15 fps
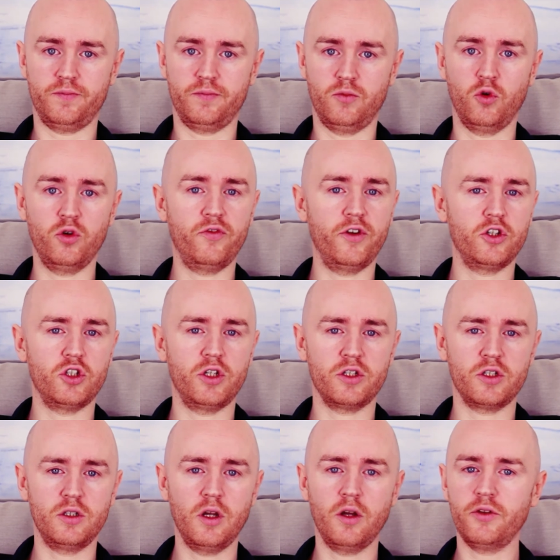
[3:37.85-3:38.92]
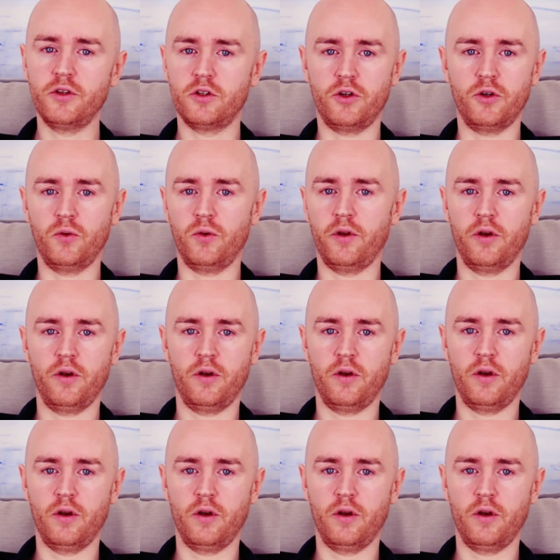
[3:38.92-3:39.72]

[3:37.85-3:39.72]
Motivation has nothing to do with it.